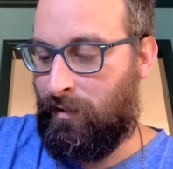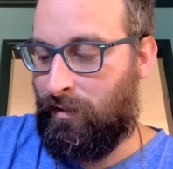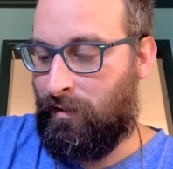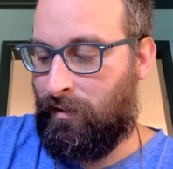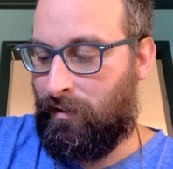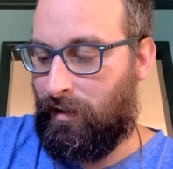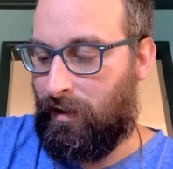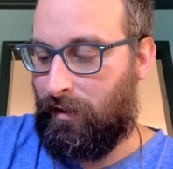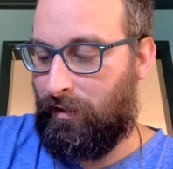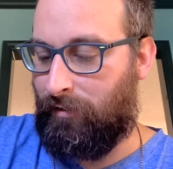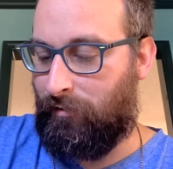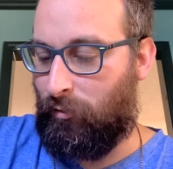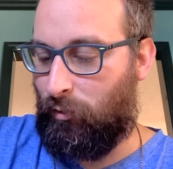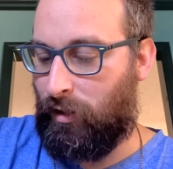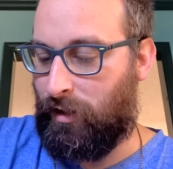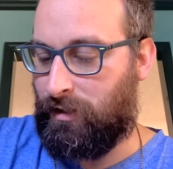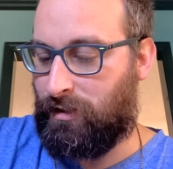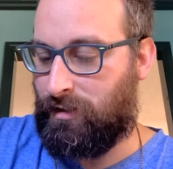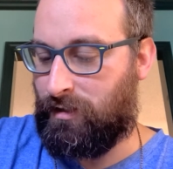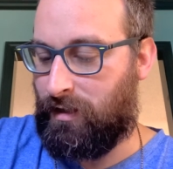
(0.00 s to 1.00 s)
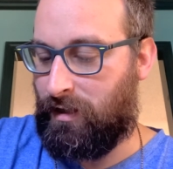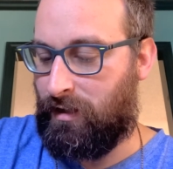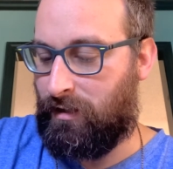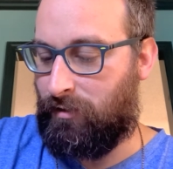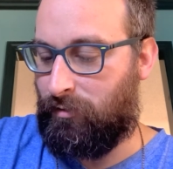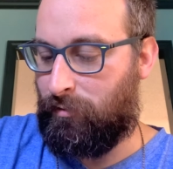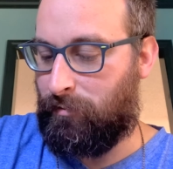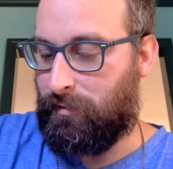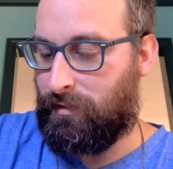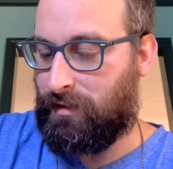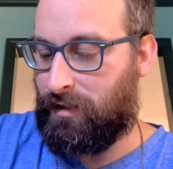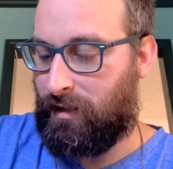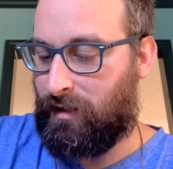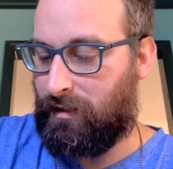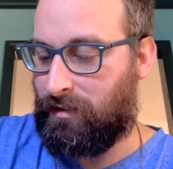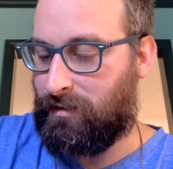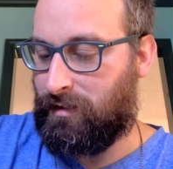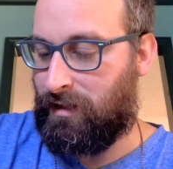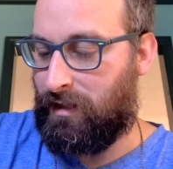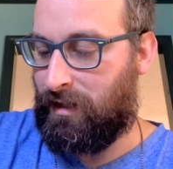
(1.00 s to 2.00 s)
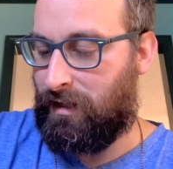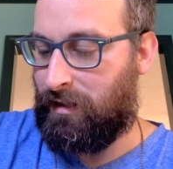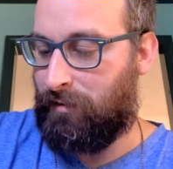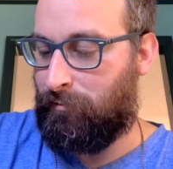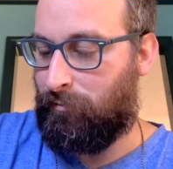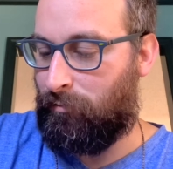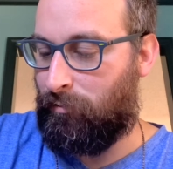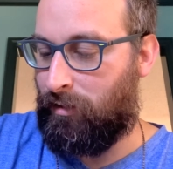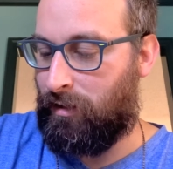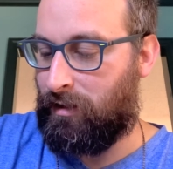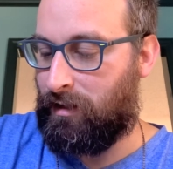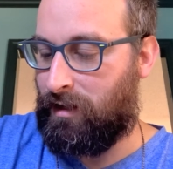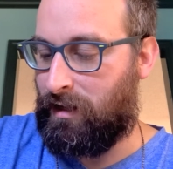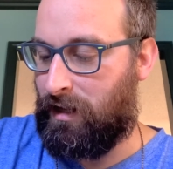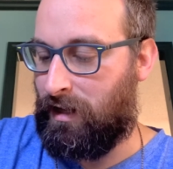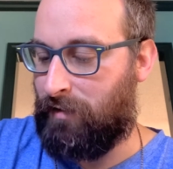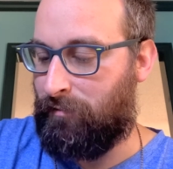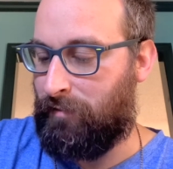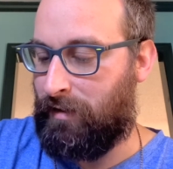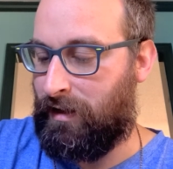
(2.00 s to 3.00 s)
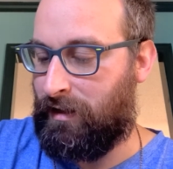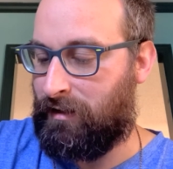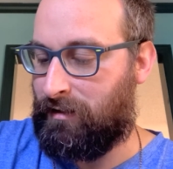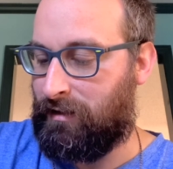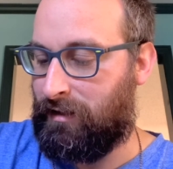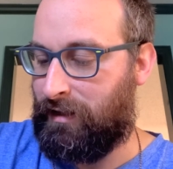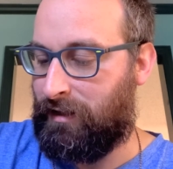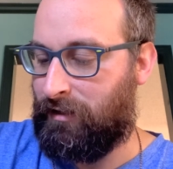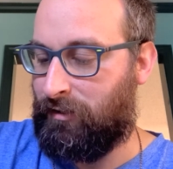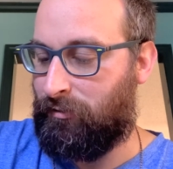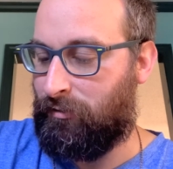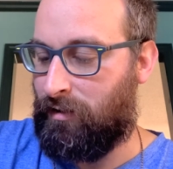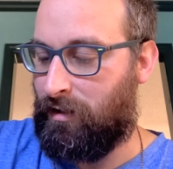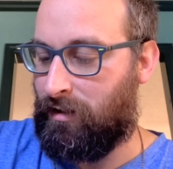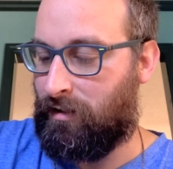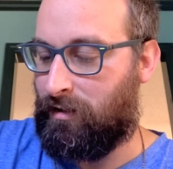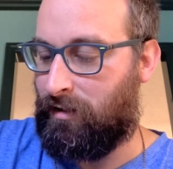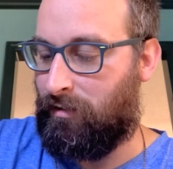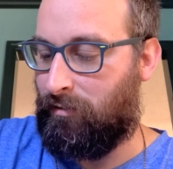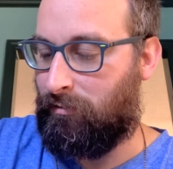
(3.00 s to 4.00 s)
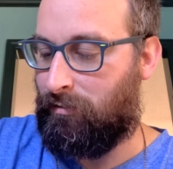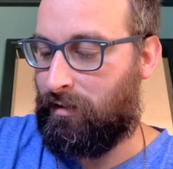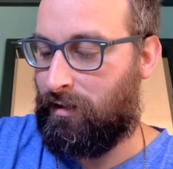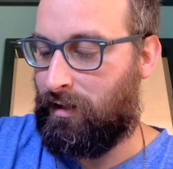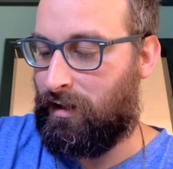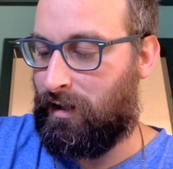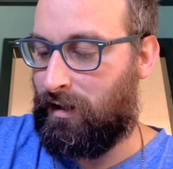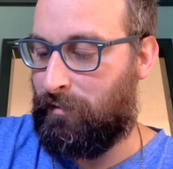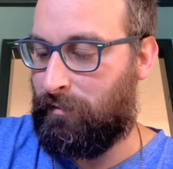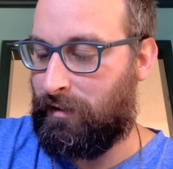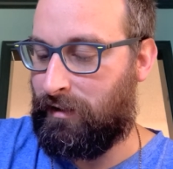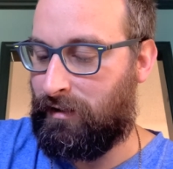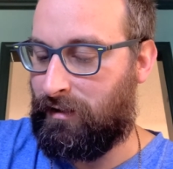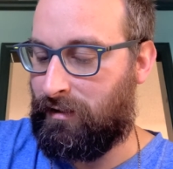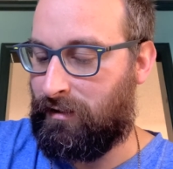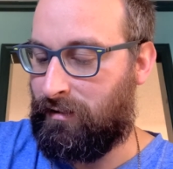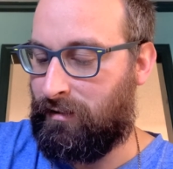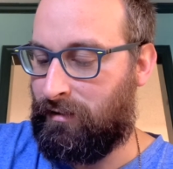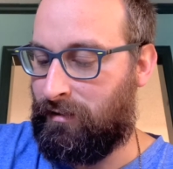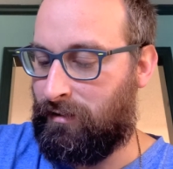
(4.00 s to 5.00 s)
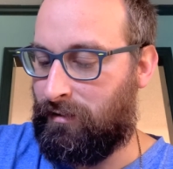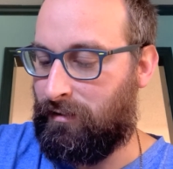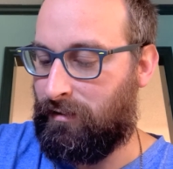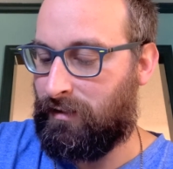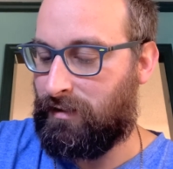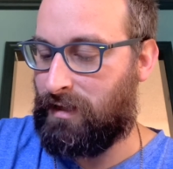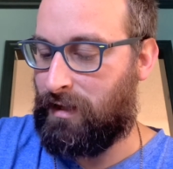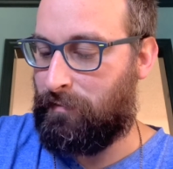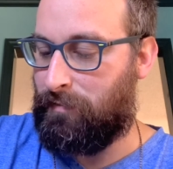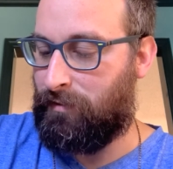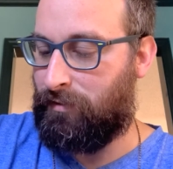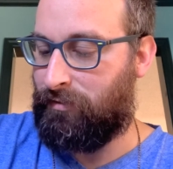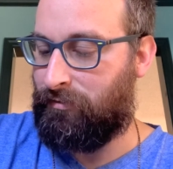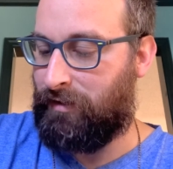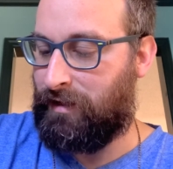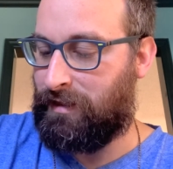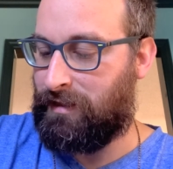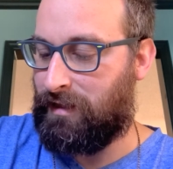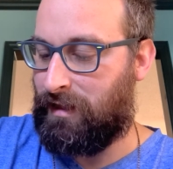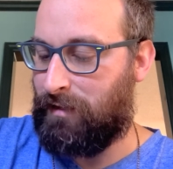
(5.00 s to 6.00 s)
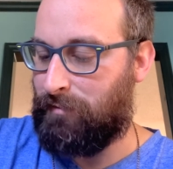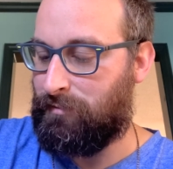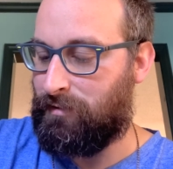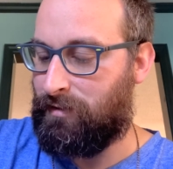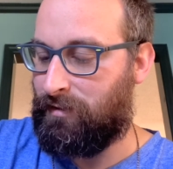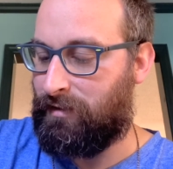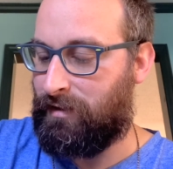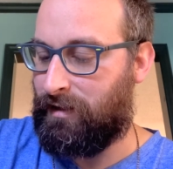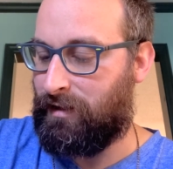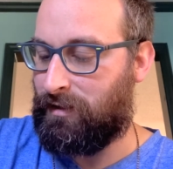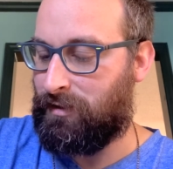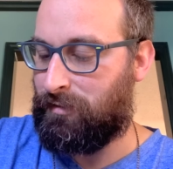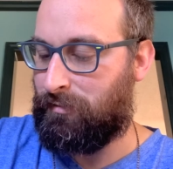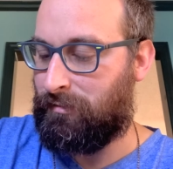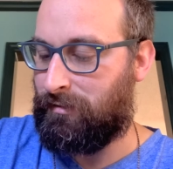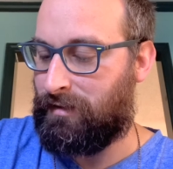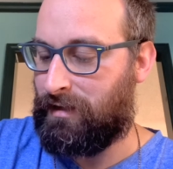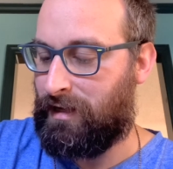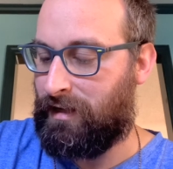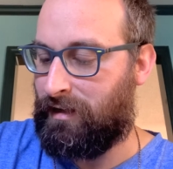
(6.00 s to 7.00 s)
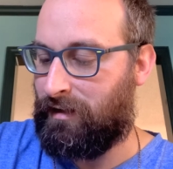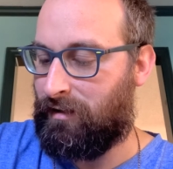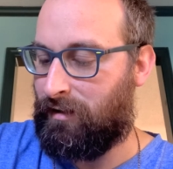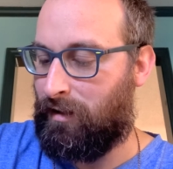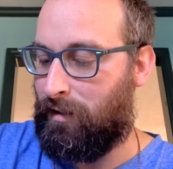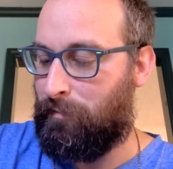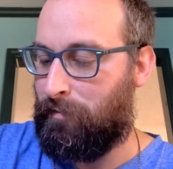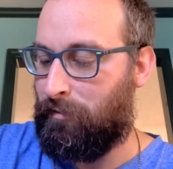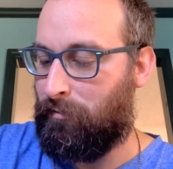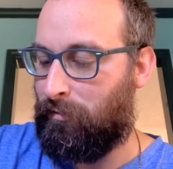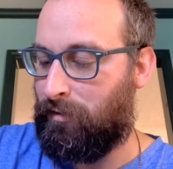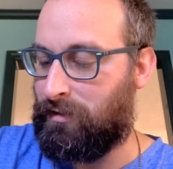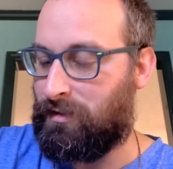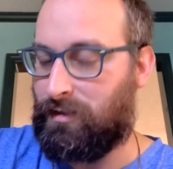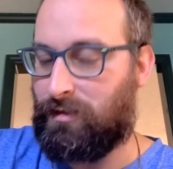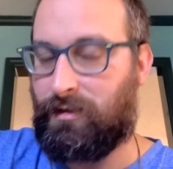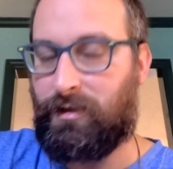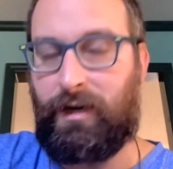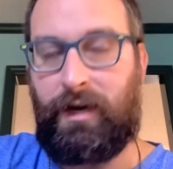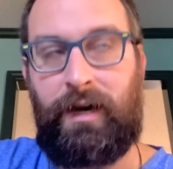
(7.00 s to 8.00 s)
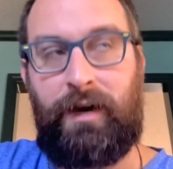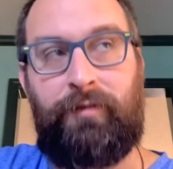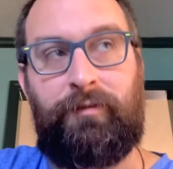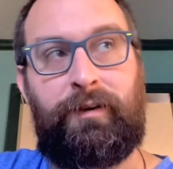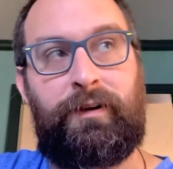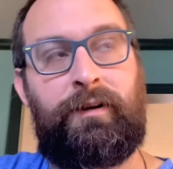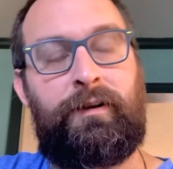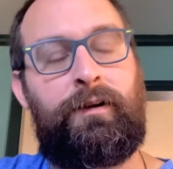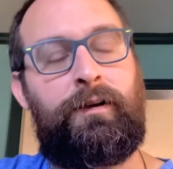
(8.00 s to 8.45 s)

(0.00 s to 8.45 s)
And the voice said to him a second time, What God made clean, do not call common. This happened 3 times, and things were taken up at once to heaven.